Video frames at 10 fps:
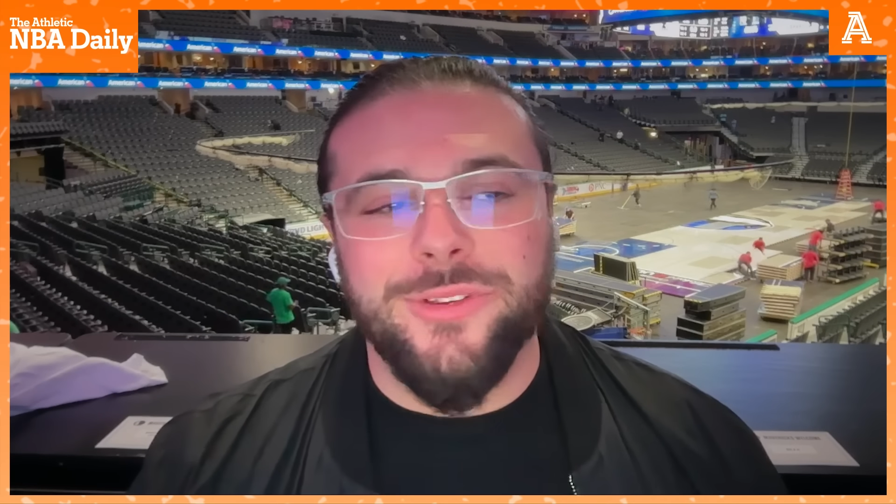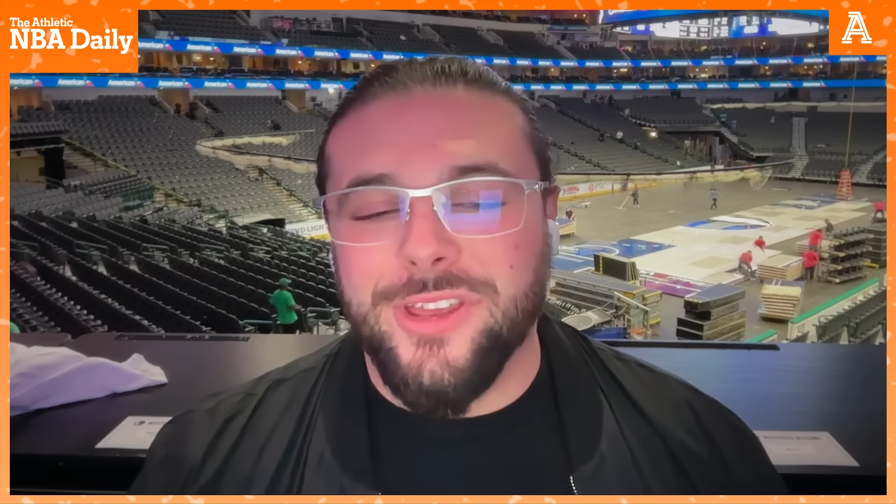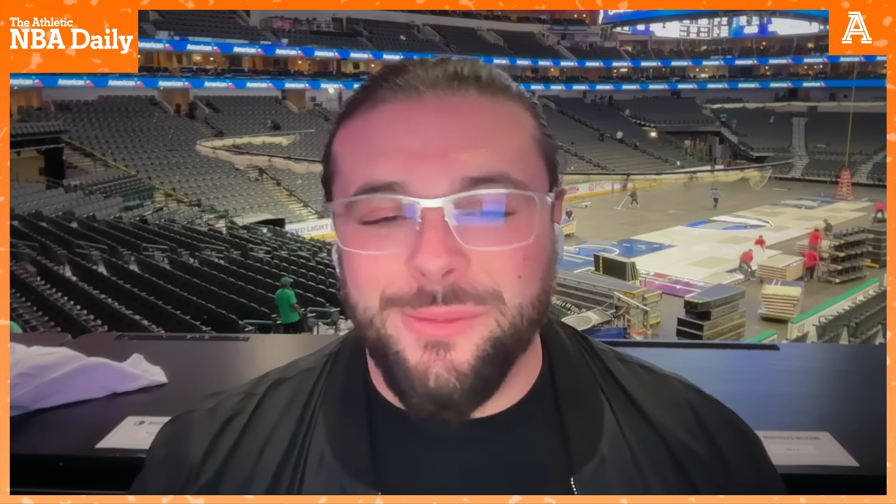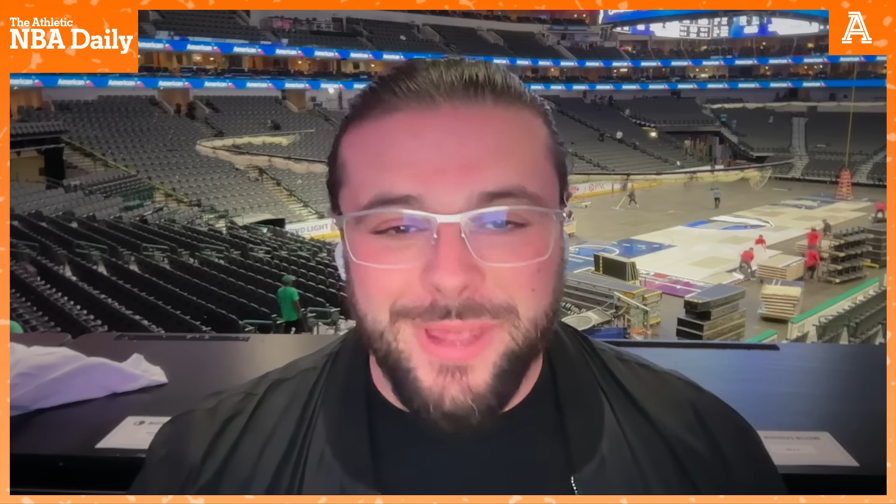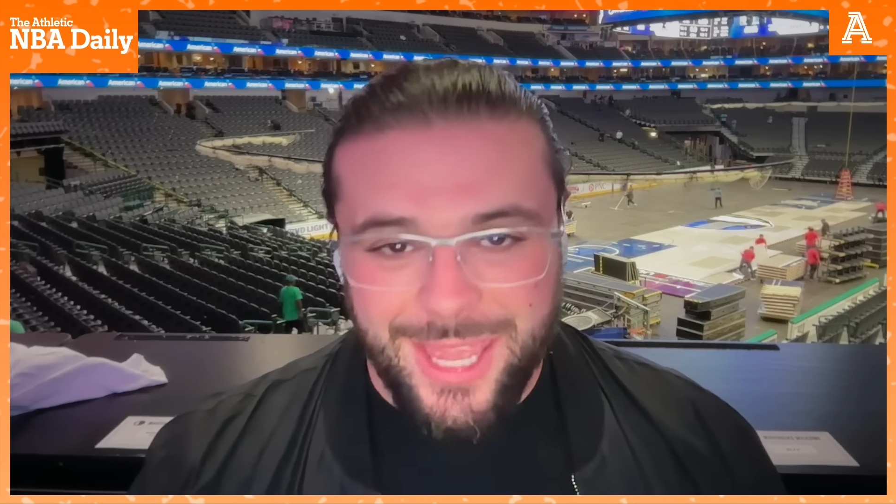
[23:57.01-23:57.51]
is
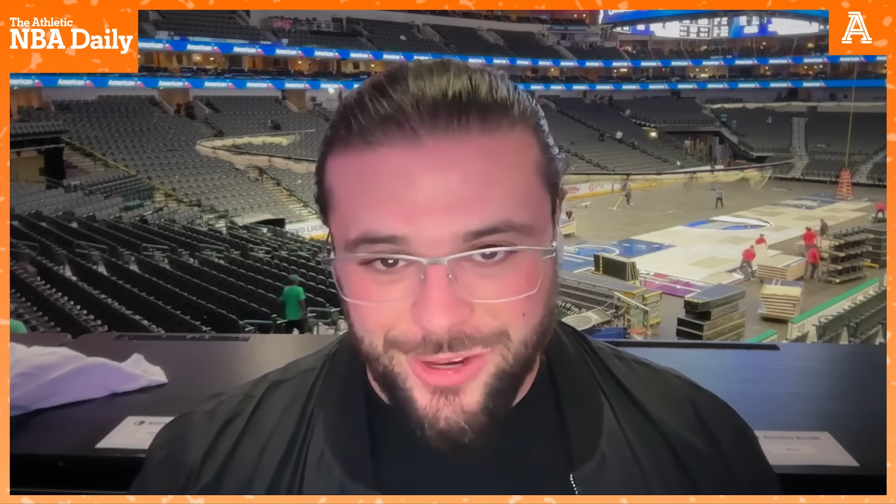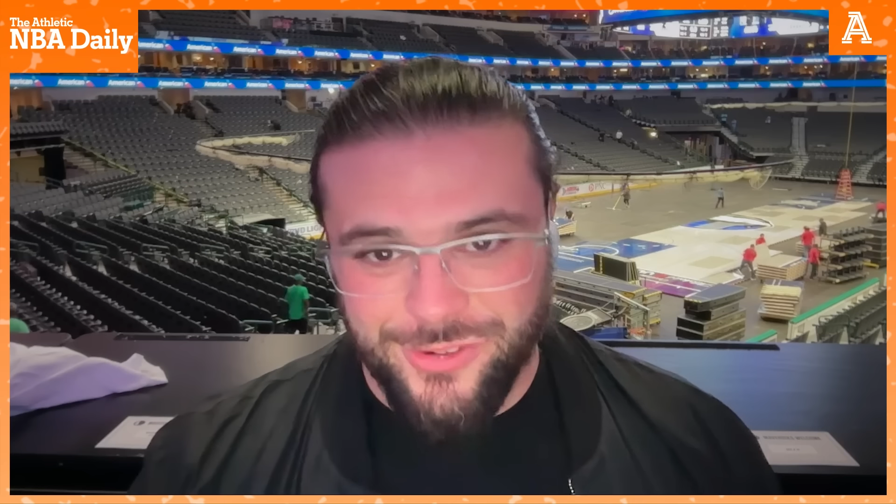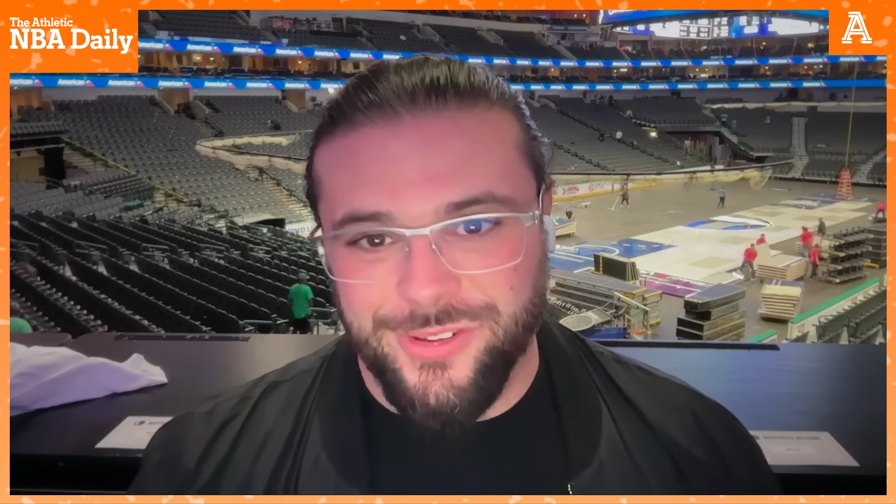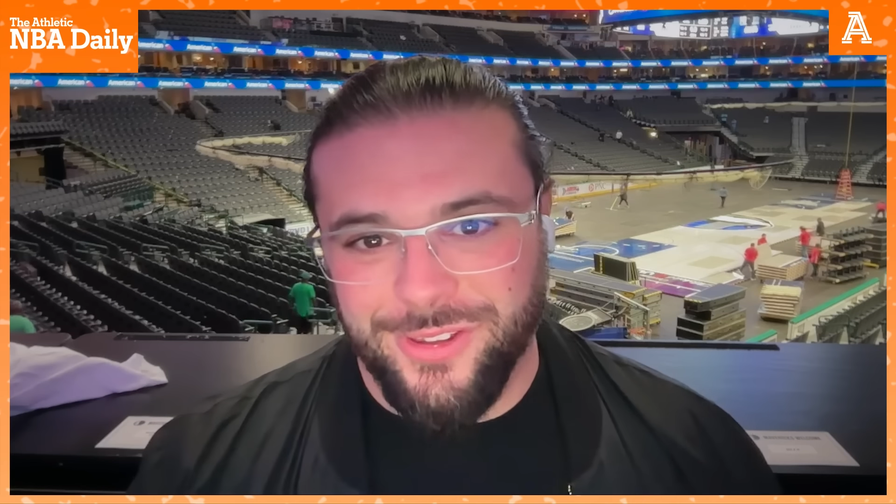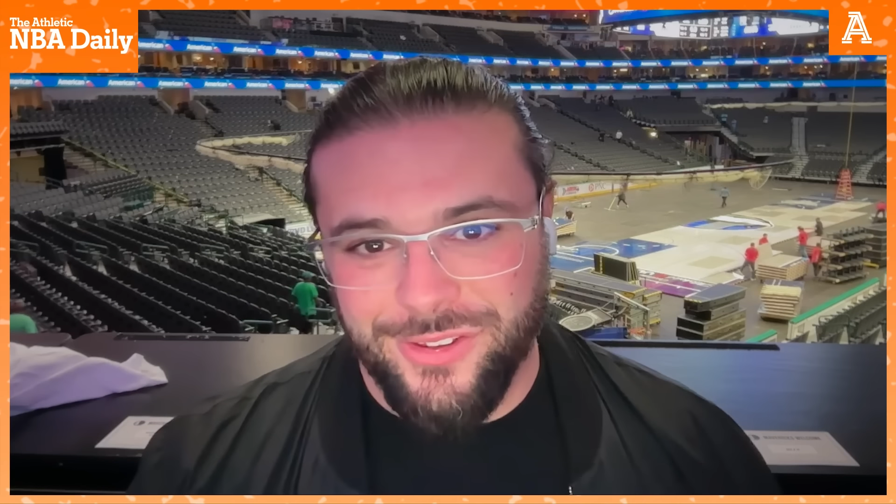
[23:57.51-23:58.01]
going to be
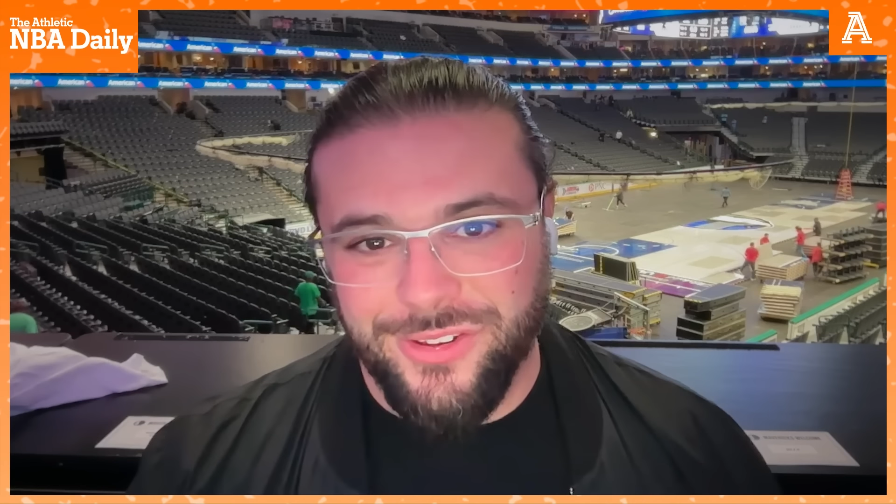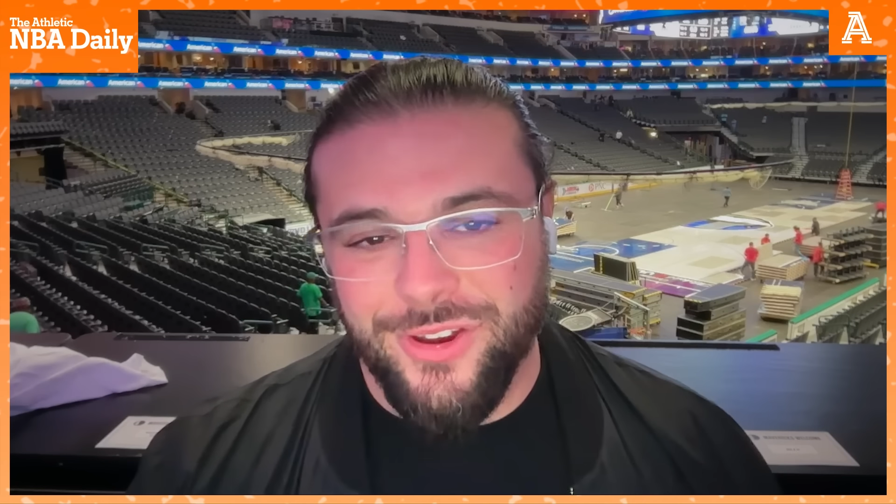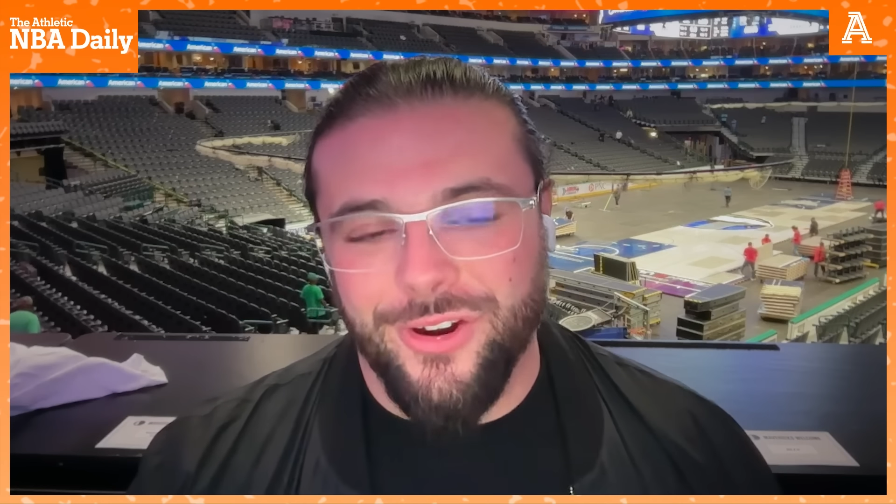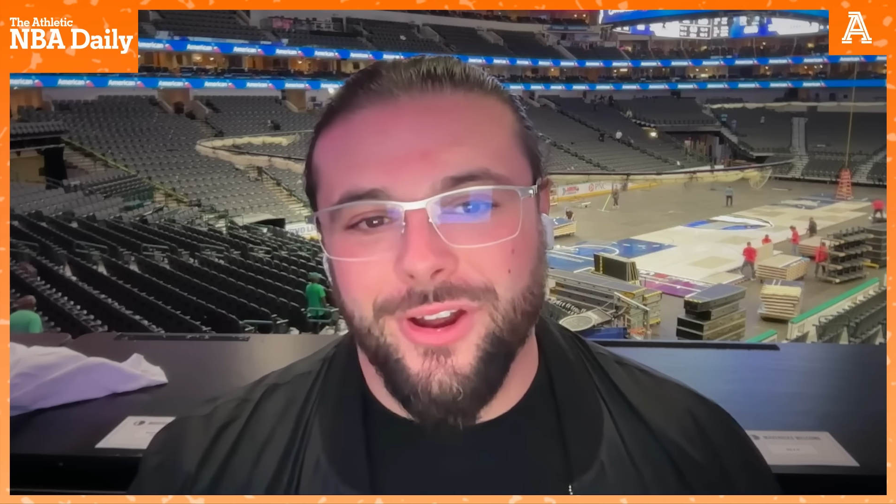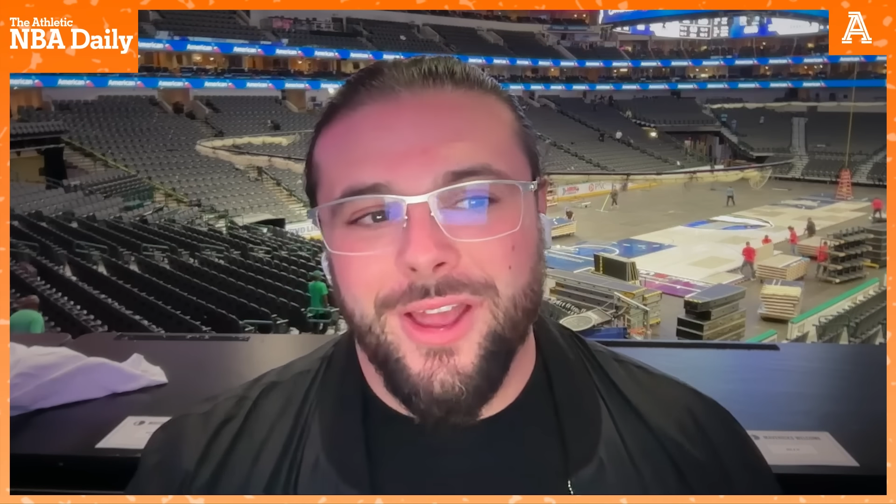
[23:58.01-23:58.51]
interesting this
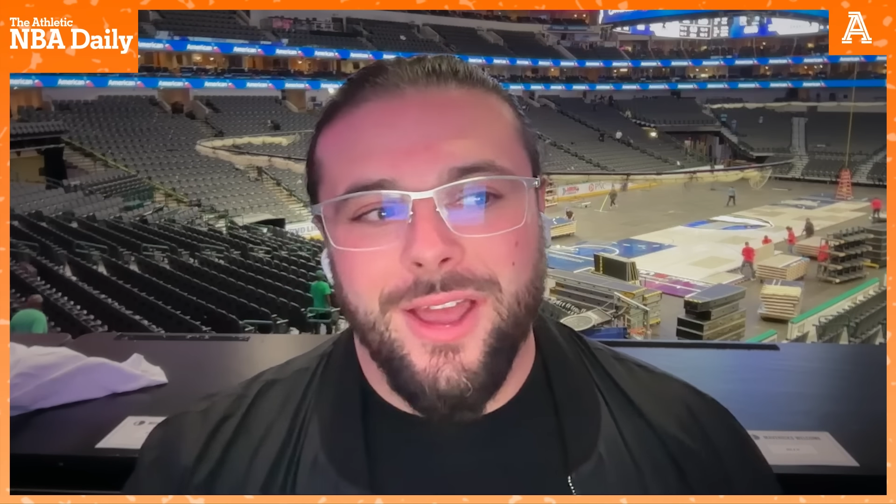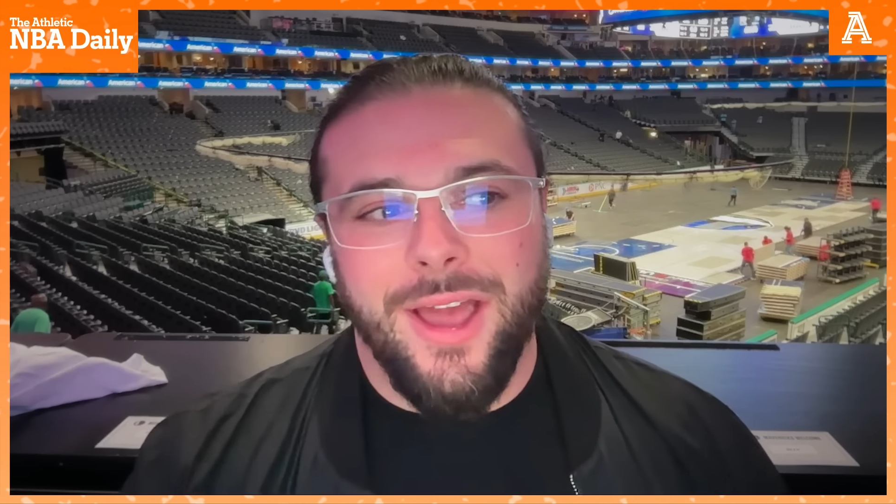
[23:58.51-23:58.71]
year